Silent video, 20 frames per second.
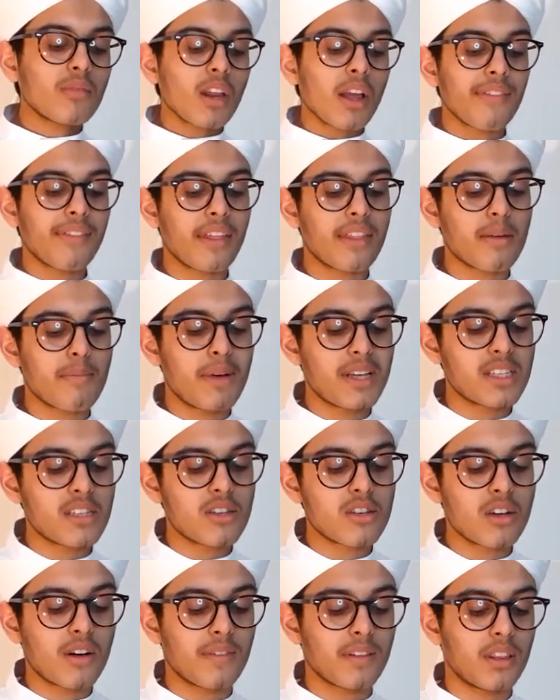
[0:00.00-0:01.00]
that the
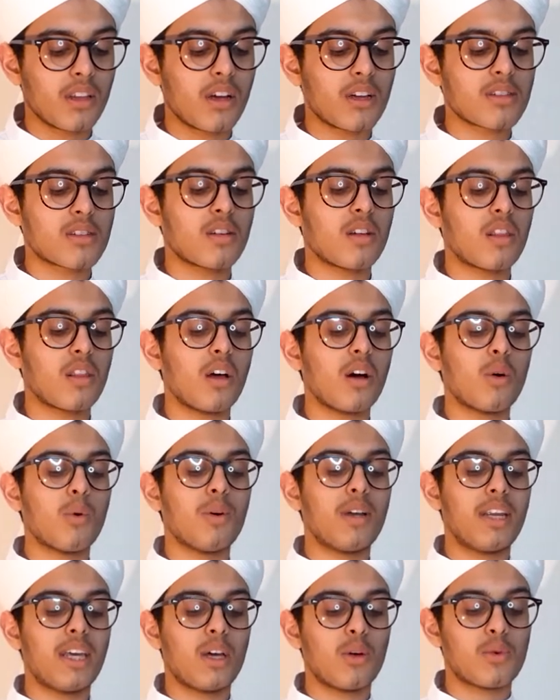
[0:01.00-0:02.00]
Messenger of Allah sallallahu
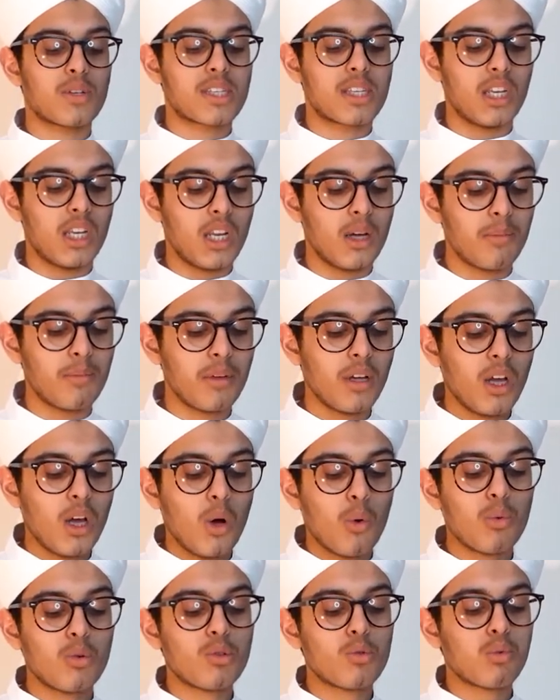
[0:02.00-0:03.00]
alayhi wasallam
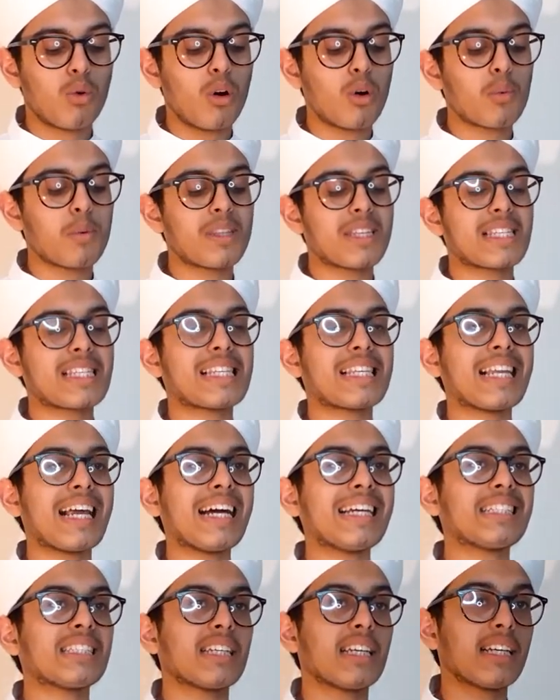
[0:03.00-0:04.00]
would walk with a
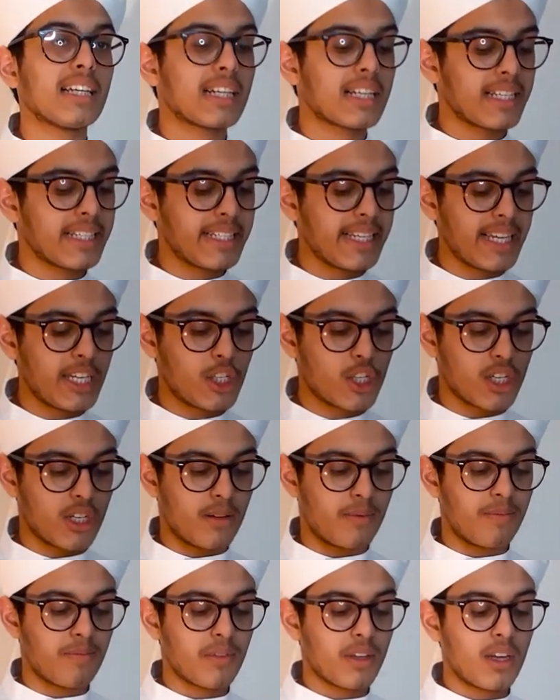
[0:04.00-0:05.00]
slight
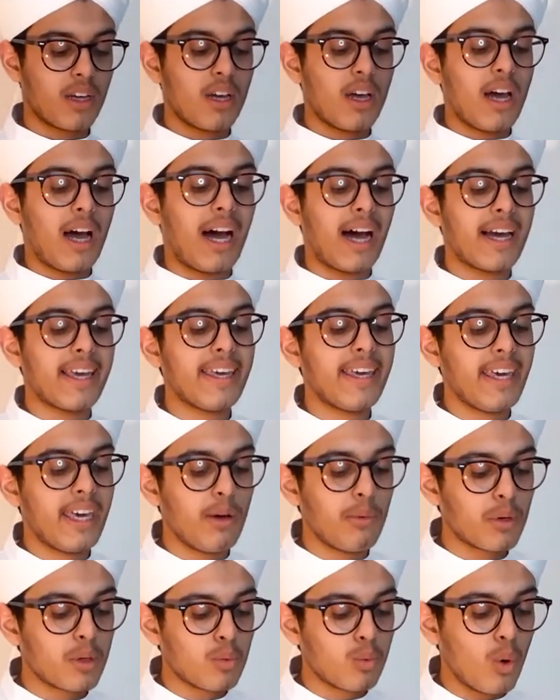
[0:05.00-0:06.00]
inclination, i.e. he
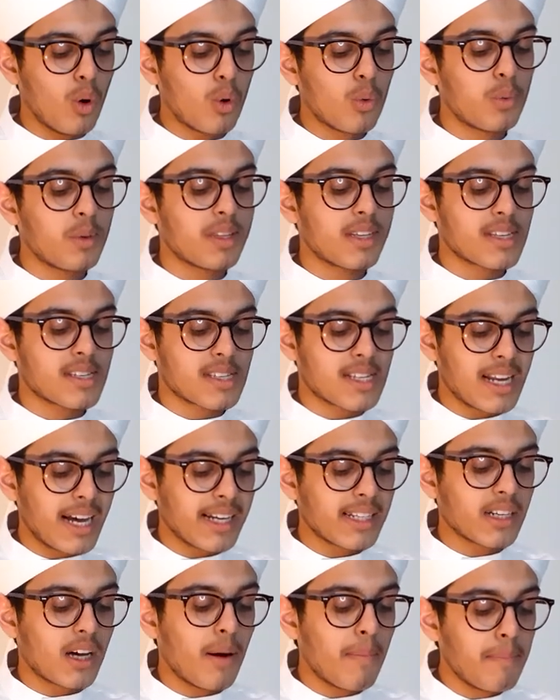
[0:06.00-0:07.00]
would walk with a
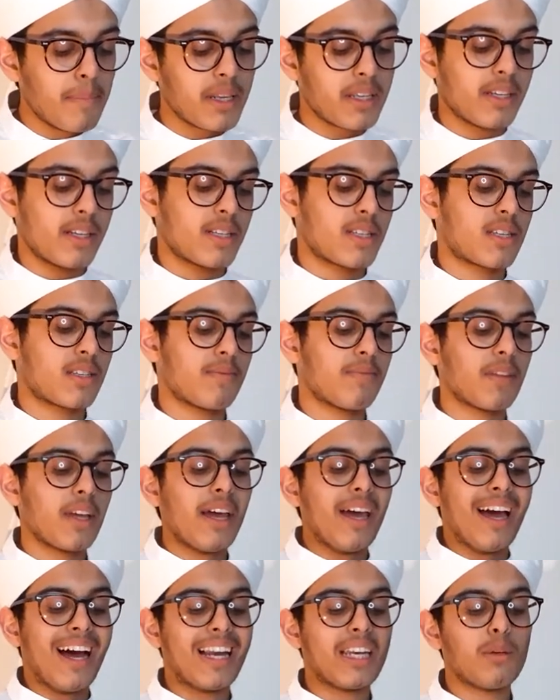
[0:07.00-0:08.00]
slight humbleness
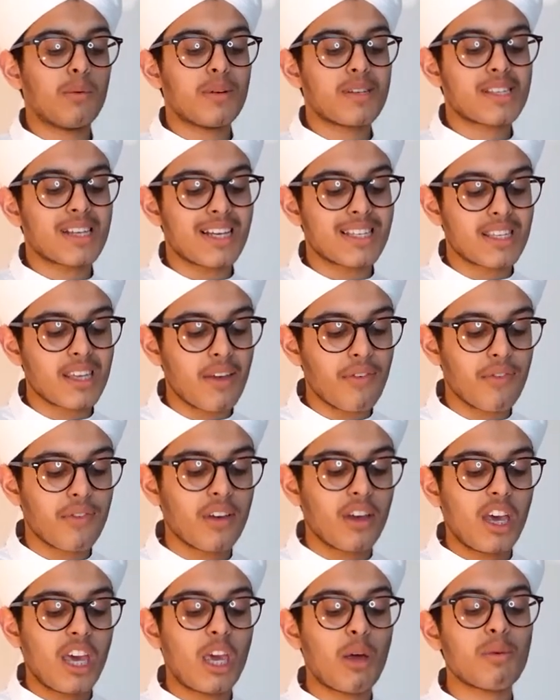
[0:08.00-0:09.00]
and it was as if
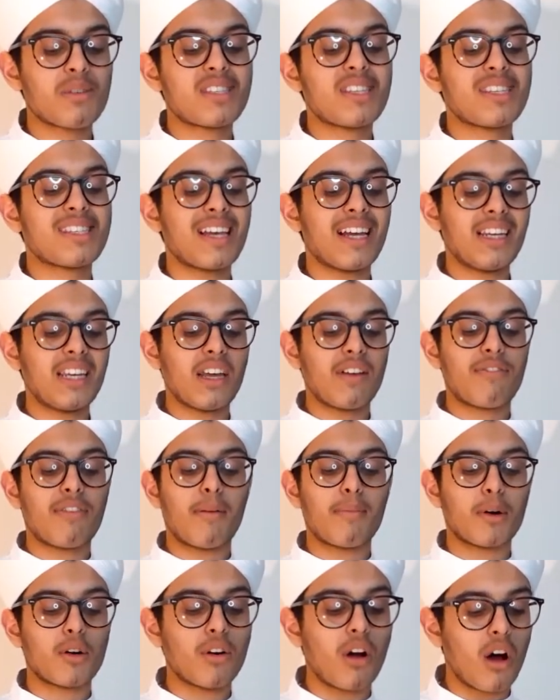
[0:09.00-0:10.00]
he was descending
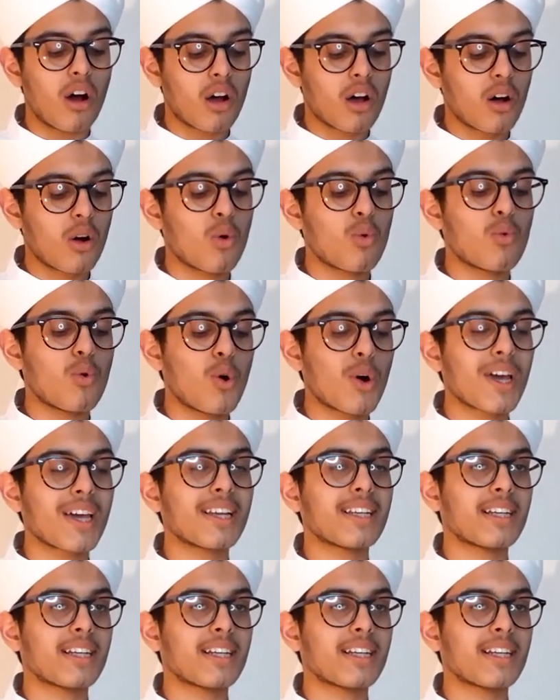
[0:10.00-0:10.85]
from a rock, walking